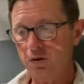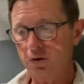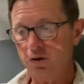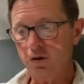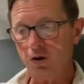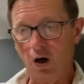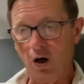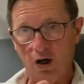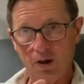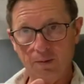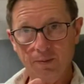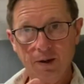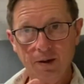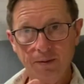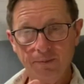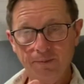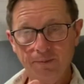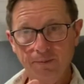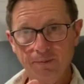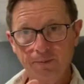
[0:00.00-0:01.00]
dogma,
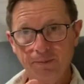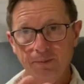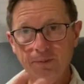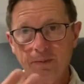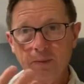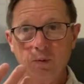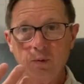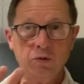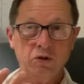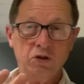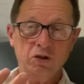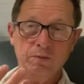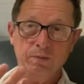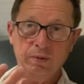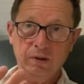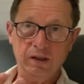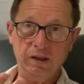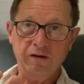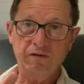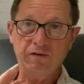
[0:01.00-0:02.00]
which is
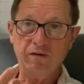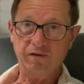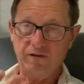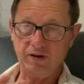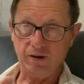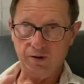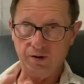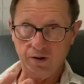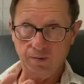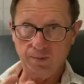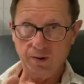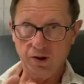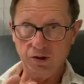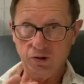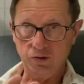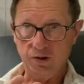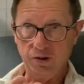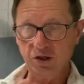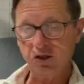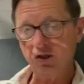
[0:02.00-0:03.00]
belief founded upon
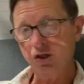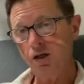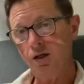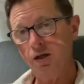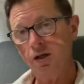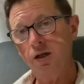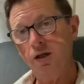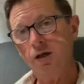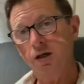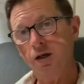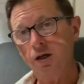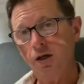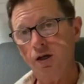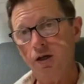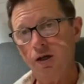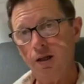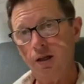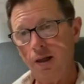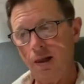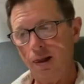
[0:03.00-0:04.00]
tradition,
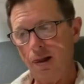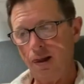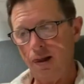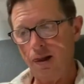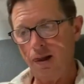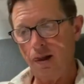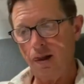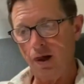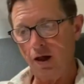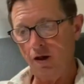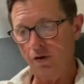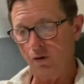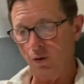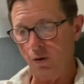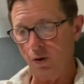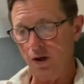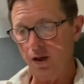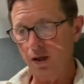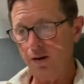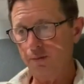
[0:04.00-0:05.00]

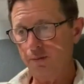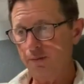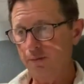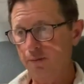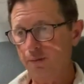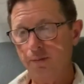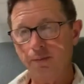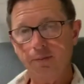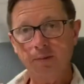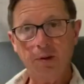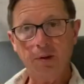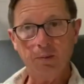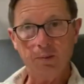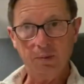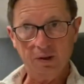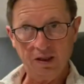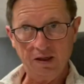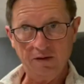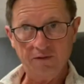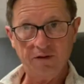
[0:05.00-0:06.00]
authority,
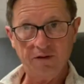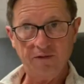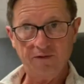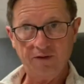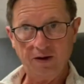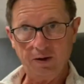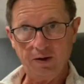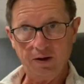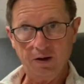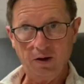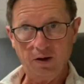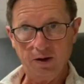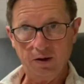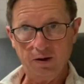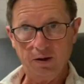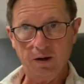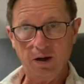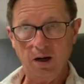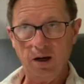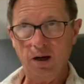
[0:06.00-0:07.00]
belief founded on
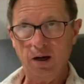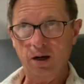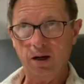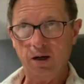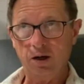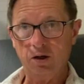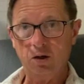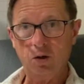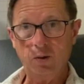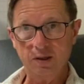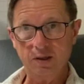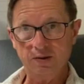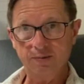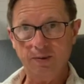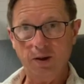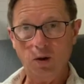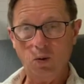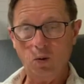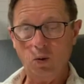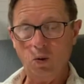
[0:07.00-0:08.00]
uh,
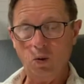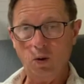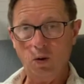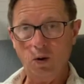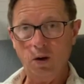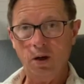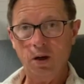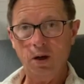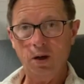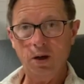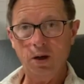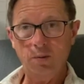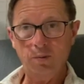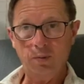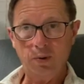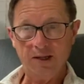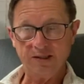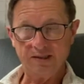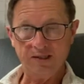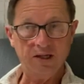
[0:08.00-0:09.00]
charisma or
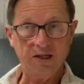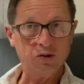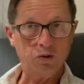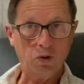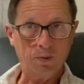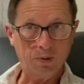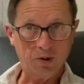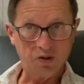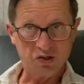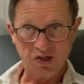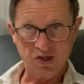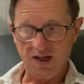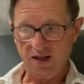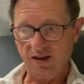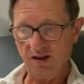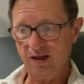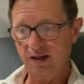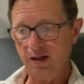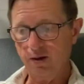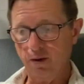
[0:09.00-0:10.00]
precedence or
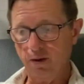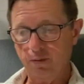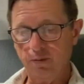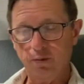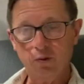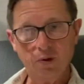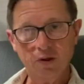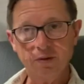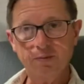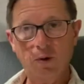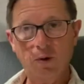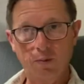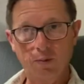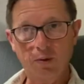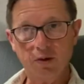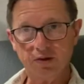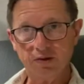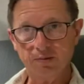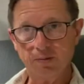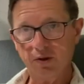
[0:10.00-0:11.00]
personality, or charisma or
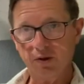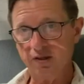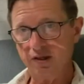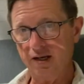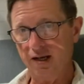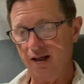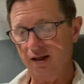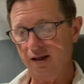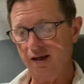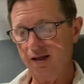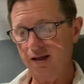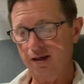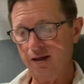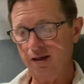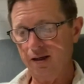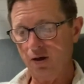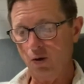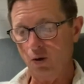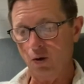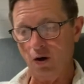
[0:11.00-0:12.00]
pers- personality
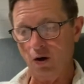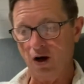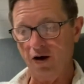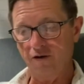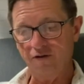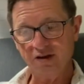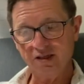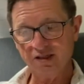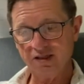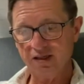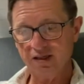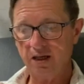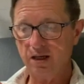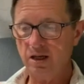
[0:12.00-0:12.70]
or office,